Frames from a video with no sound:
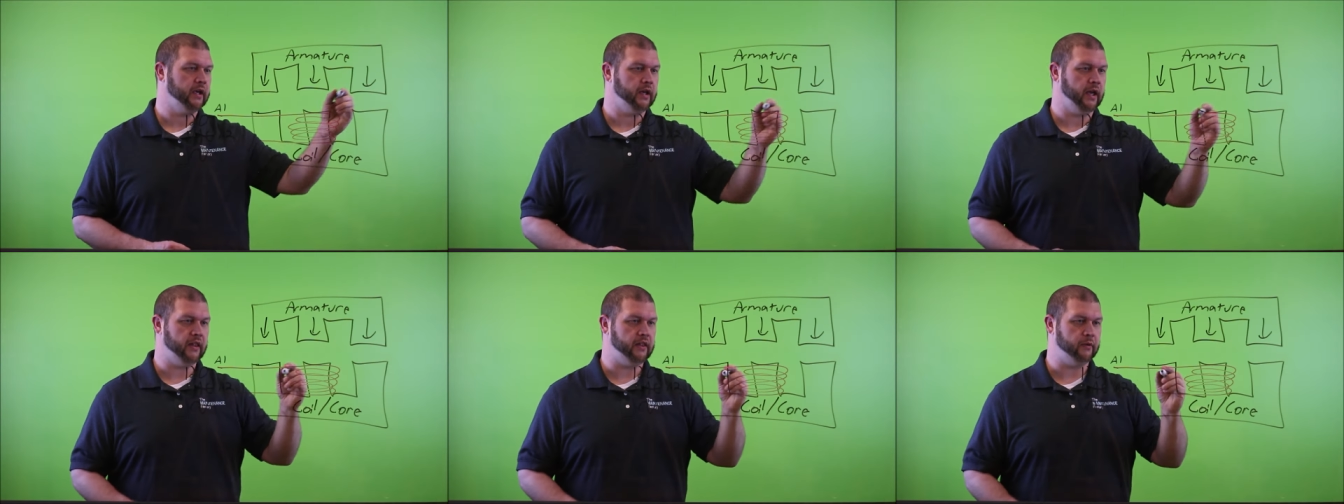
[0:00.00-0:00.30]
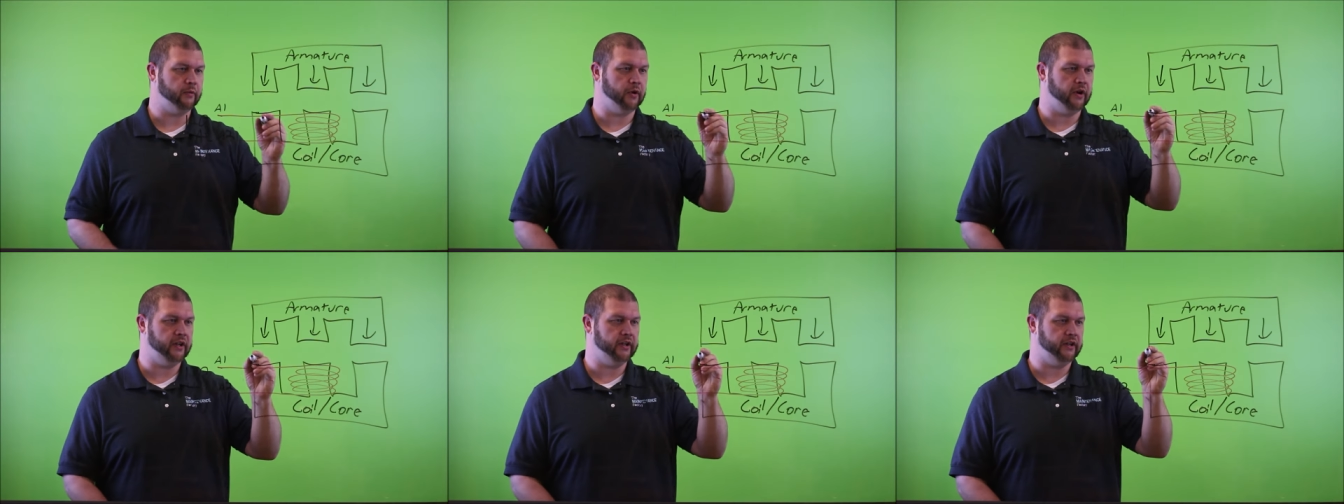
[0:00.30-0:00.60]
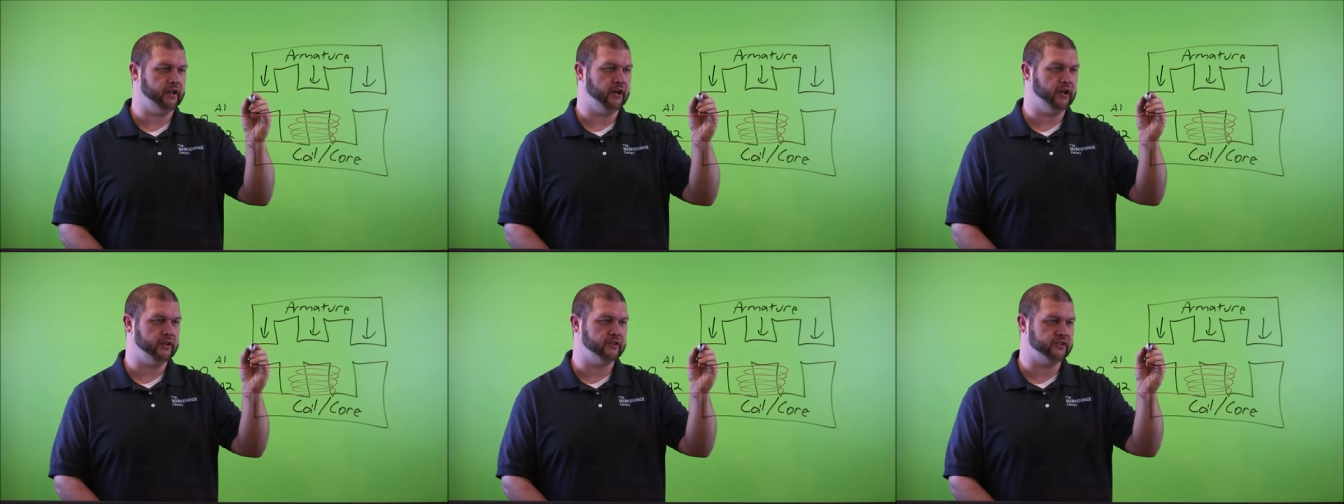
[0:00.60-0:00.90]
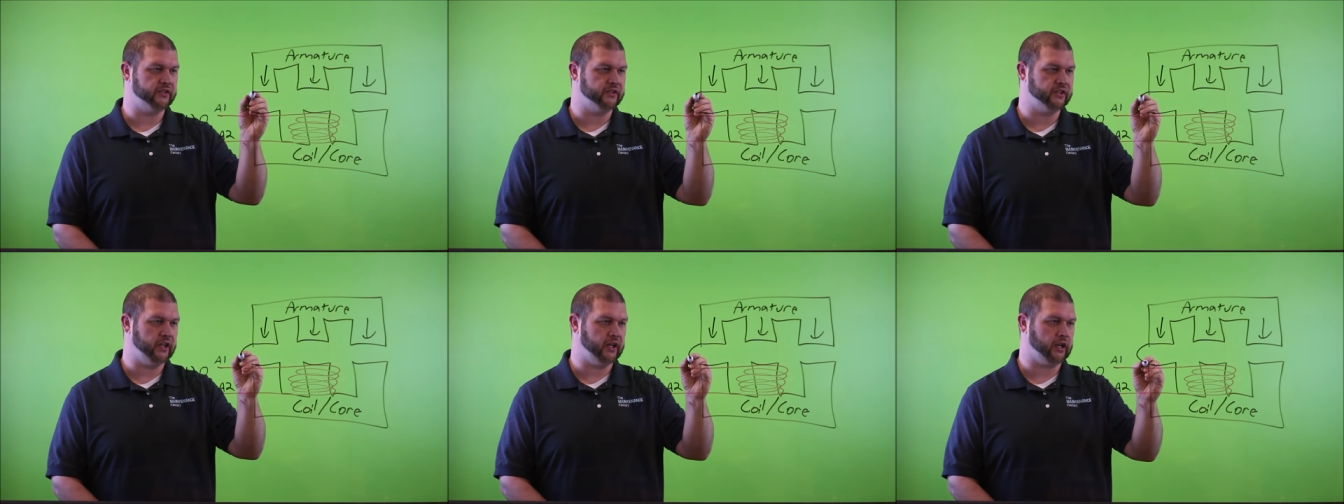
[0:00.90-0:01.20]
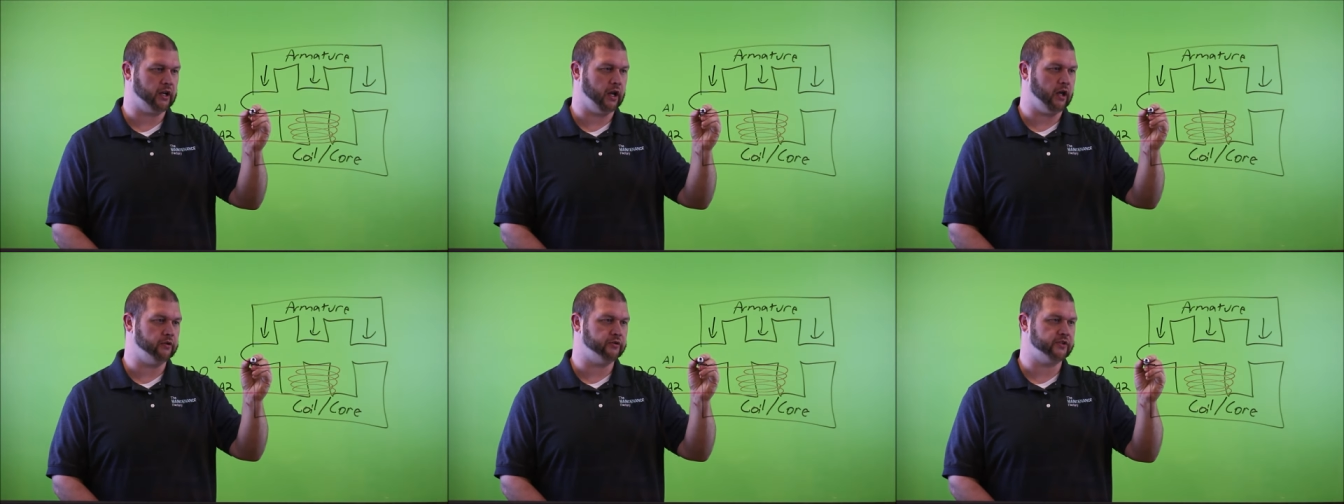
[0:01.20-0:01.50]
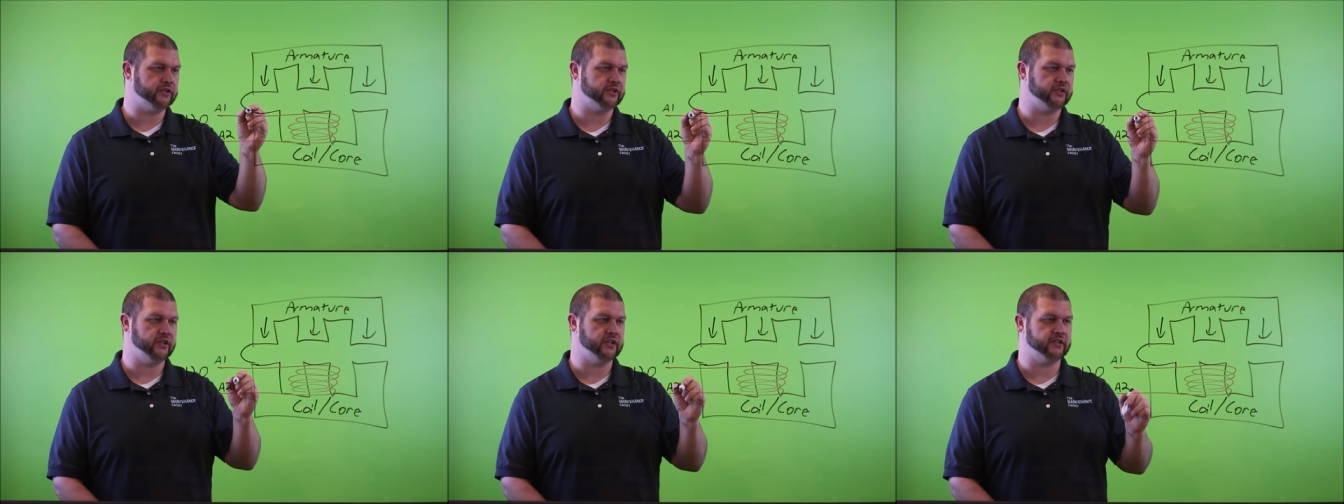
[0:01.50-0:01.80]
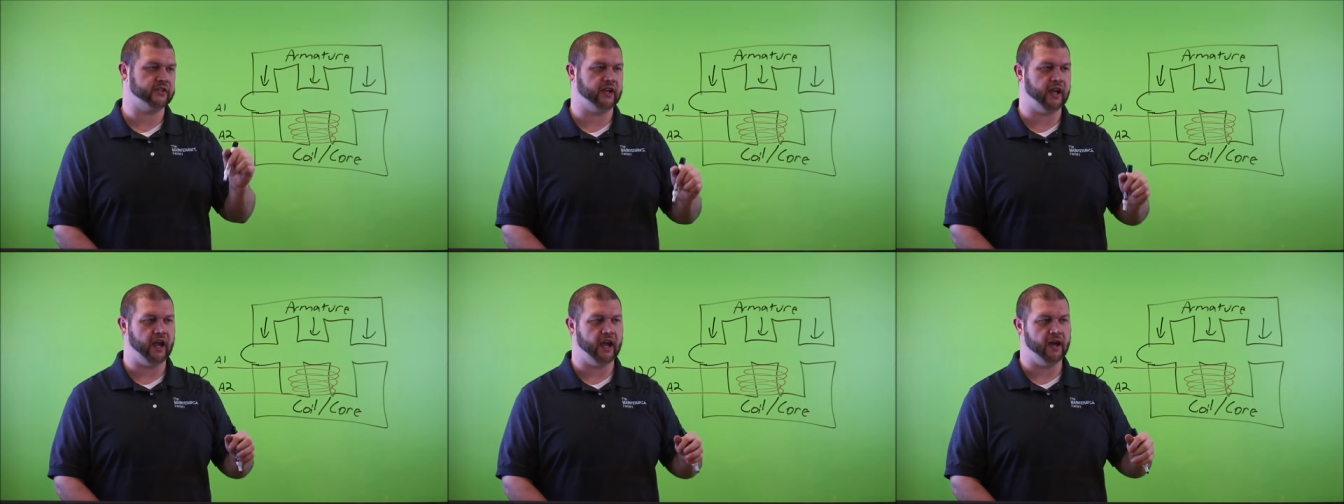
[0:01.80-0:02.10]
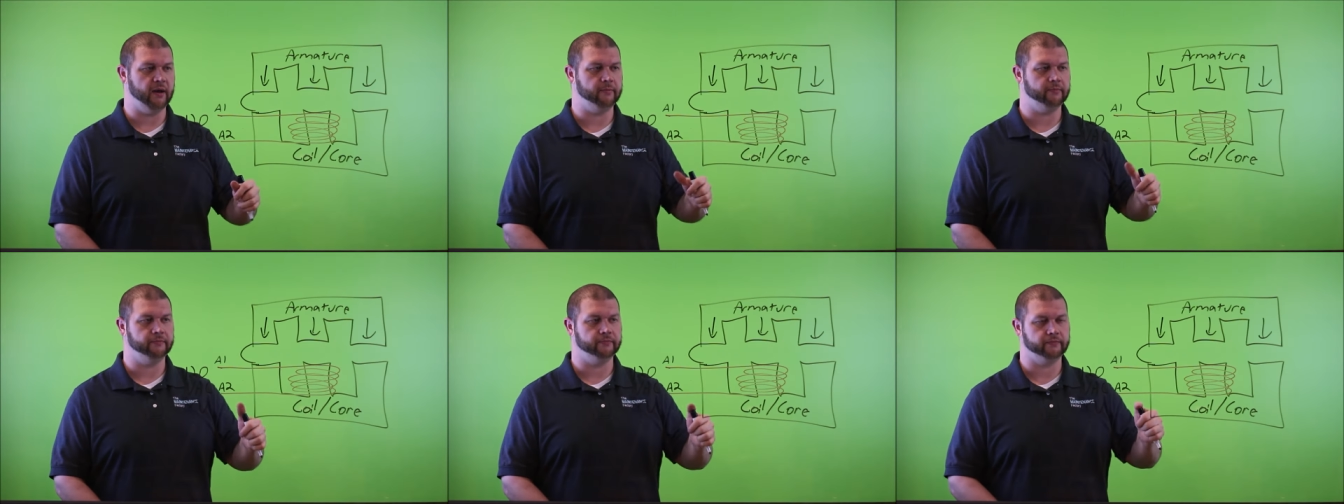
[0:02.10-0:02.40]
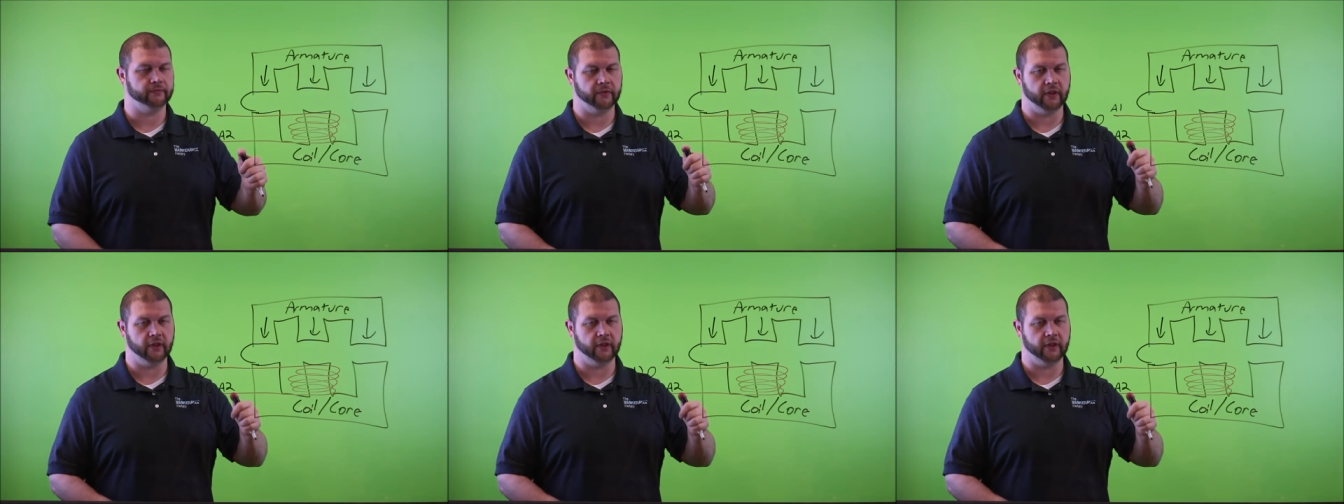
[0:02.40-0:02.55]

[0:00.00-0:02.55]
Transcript: and then what it does is it closes this gap.